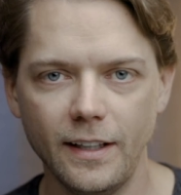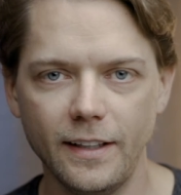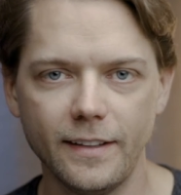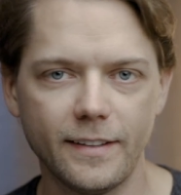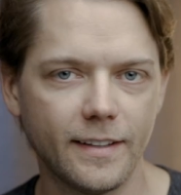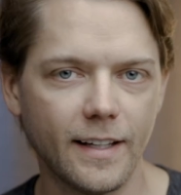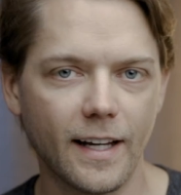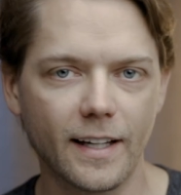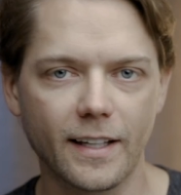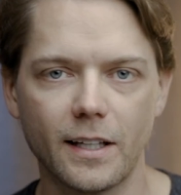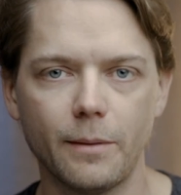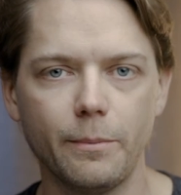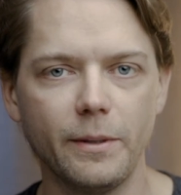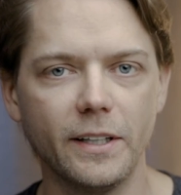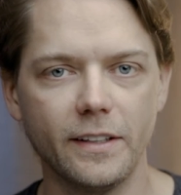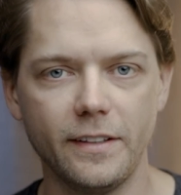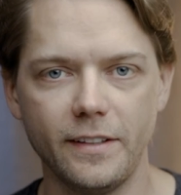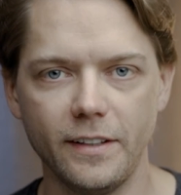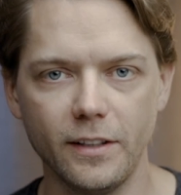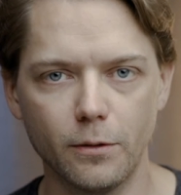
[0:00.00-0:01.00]
It's not gonna
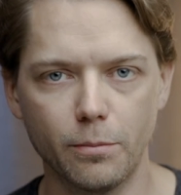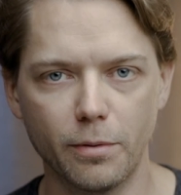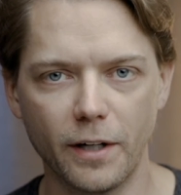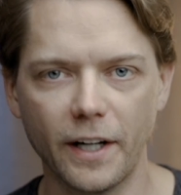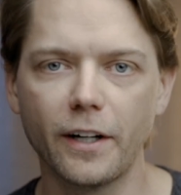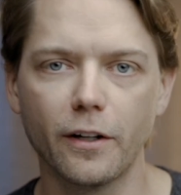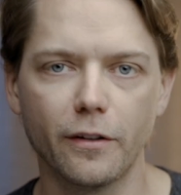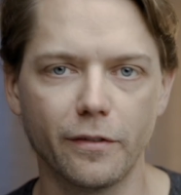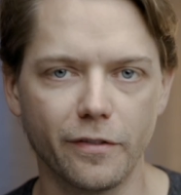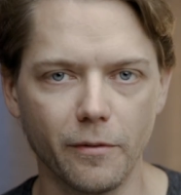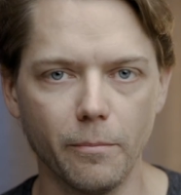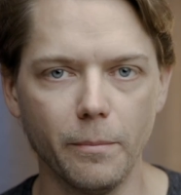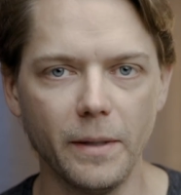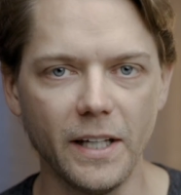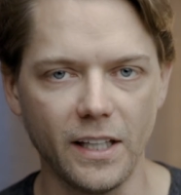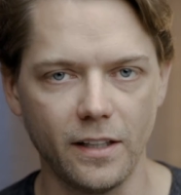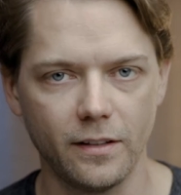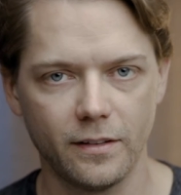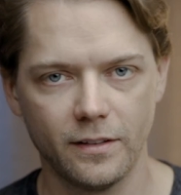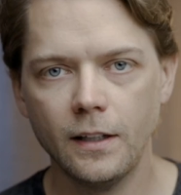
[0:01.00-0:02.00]
be a deal breaker for
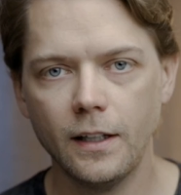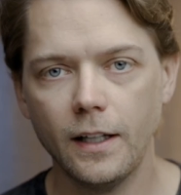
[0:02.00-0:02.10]
me.